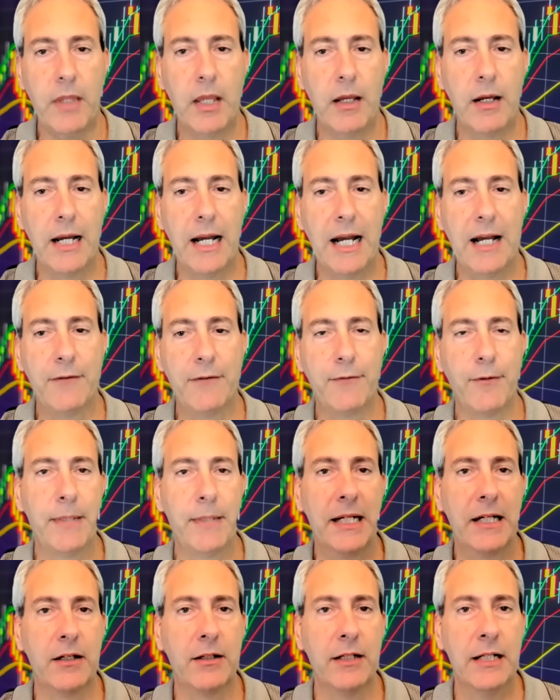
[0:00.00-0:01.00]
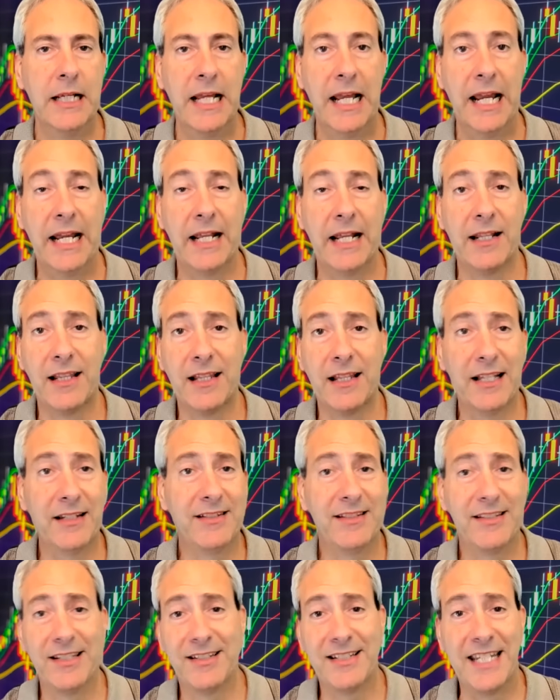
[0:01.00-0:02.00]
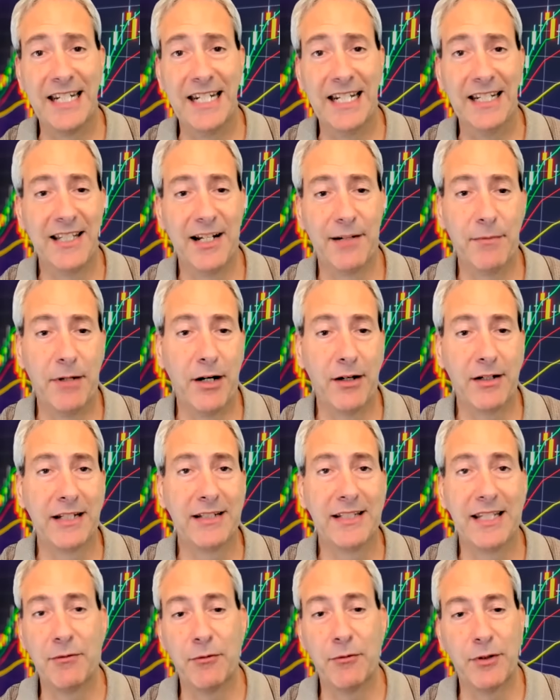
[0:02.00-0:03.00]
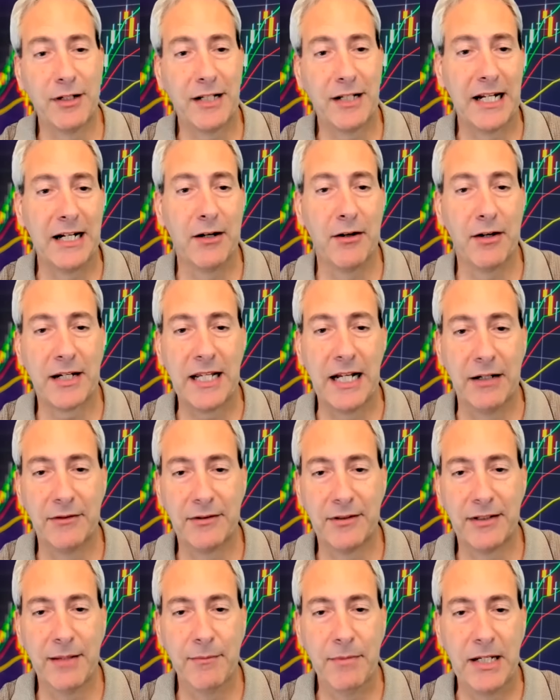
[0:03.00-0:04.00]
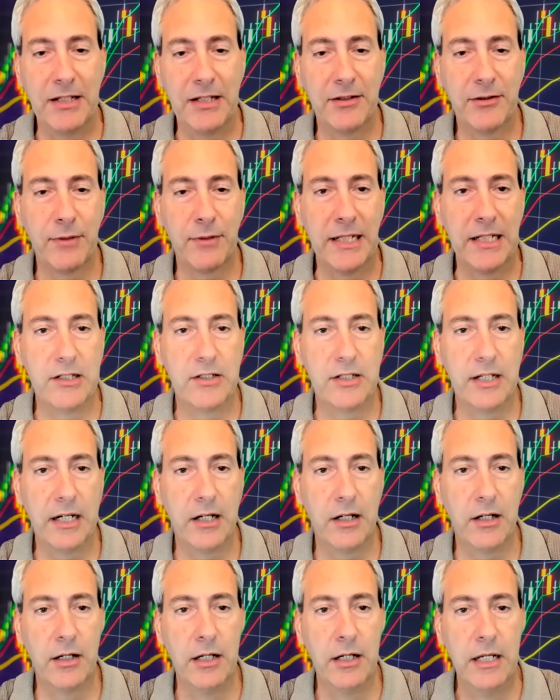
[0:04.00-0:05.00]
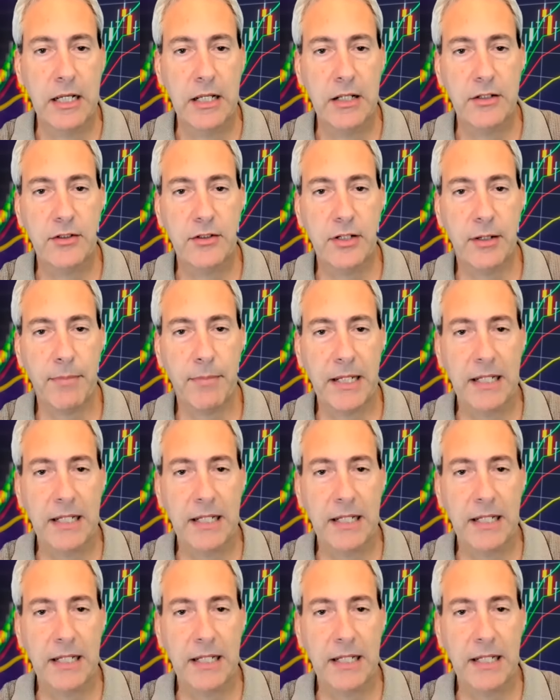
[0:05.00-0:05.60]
on from here, and let's just get into the markets, and we'll look at our accounts. Let me screen share, jump